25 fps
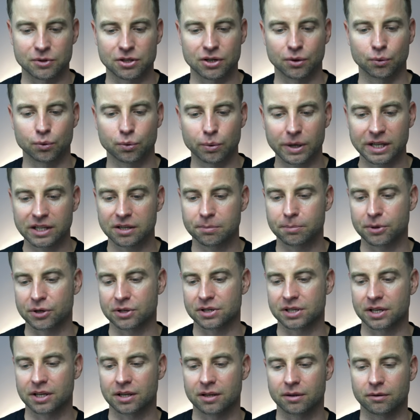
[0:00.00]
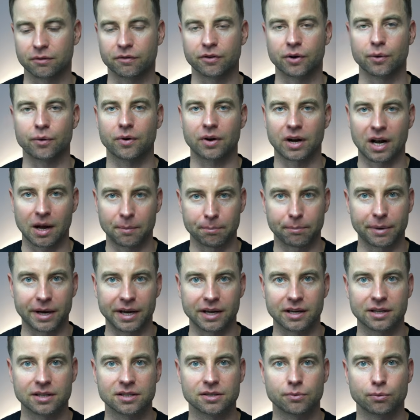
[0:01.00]
So 20% of your
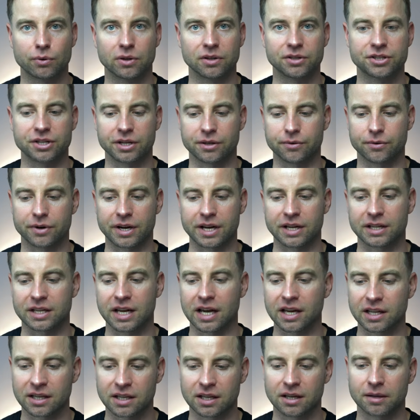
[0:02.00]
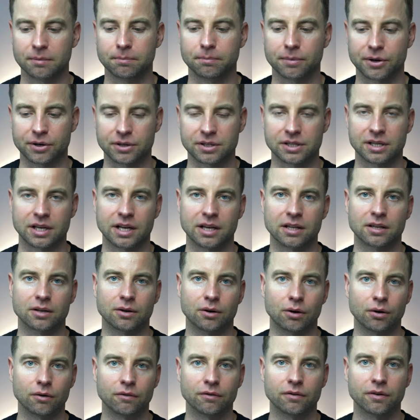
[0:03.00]
campaigns will generate 80%
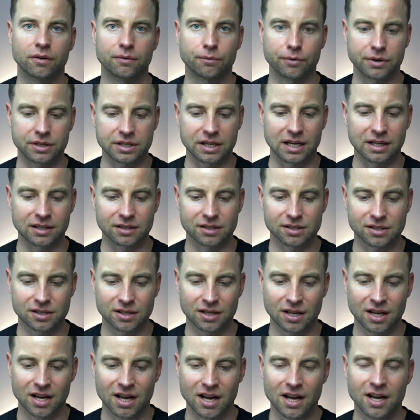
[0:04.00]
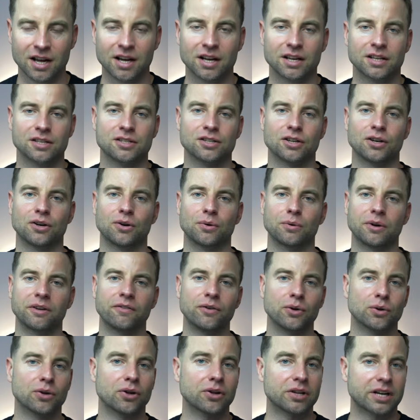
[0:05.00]
of results. So
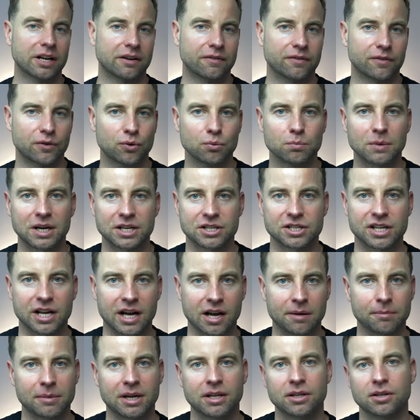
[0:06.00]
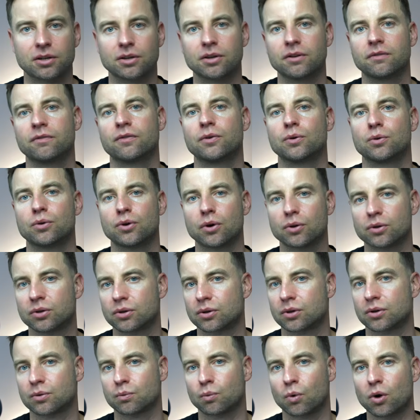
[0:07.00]
if you don't have too much time and if you
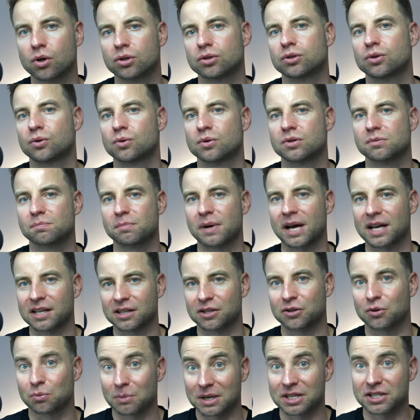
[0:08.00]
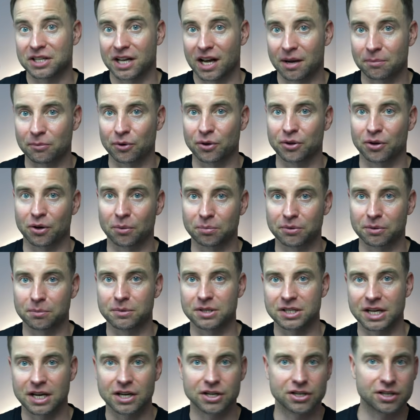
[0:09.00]
don't want to spend too much time on
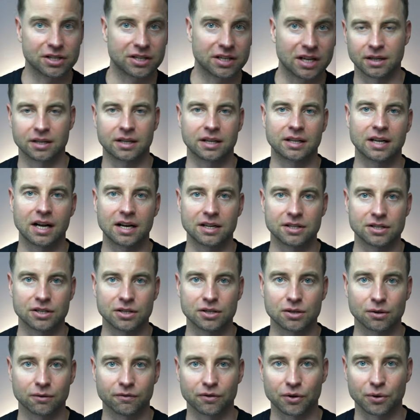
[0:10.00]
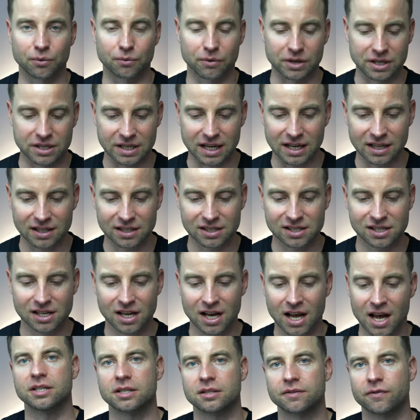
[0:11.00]
optimization and analysis of your results,
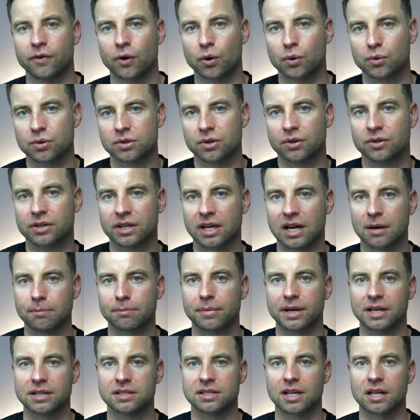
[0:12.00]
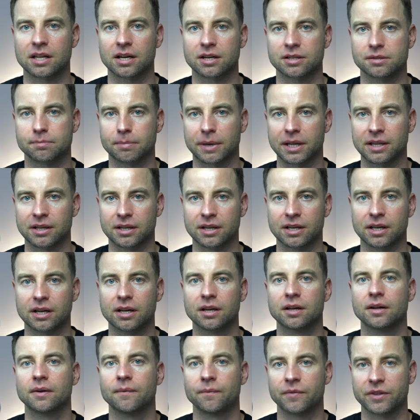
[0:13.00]
just focus on the campaigns that are
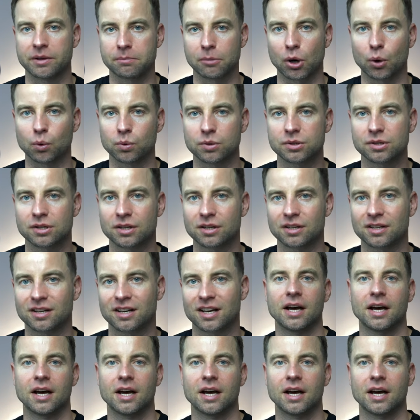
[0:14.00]
spending the most.